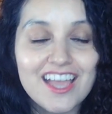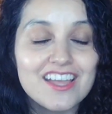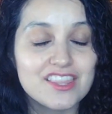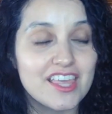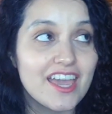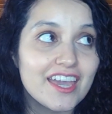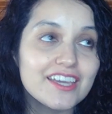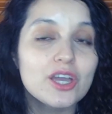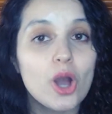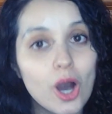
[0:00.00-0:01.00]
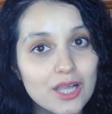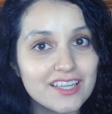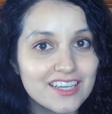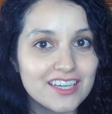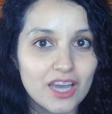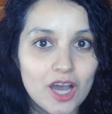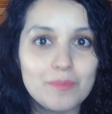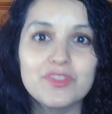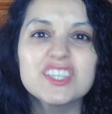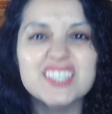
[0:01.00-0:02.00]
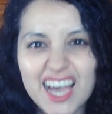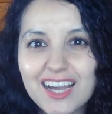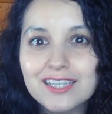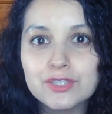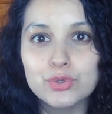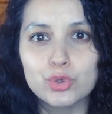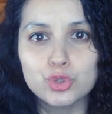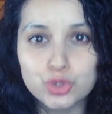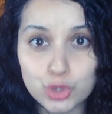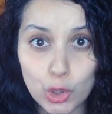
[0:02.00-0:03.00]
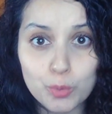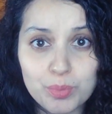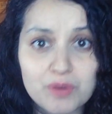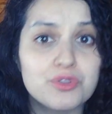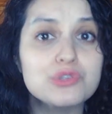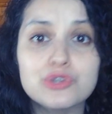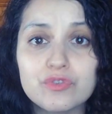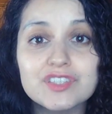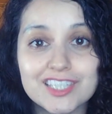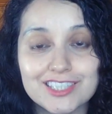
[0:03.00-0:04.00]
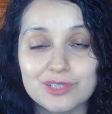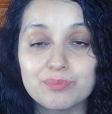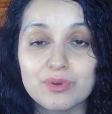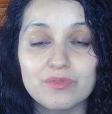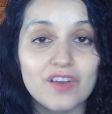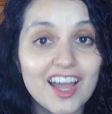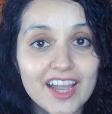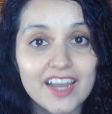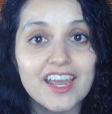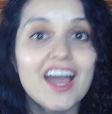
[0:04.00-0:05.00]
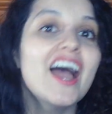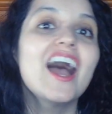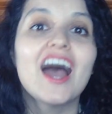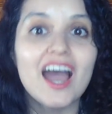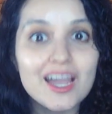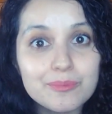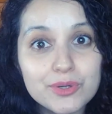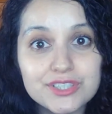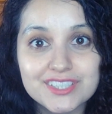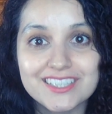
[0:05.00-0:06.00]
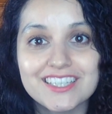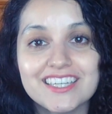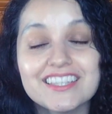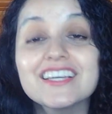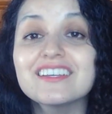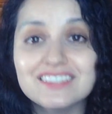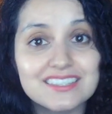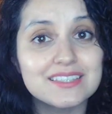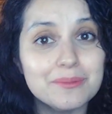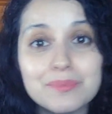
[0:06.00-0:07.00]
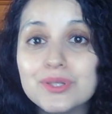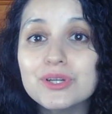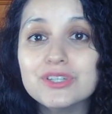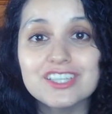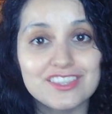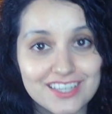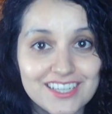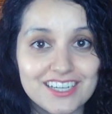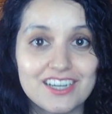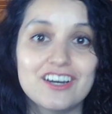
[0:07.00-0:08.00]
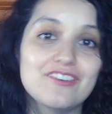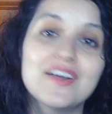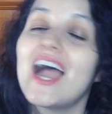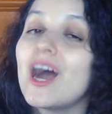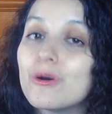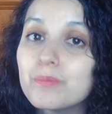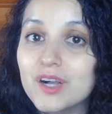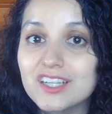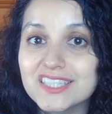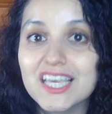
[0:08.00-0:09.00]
They call it the size or scope of the services you provide. I personally think it's simpler to think of outputs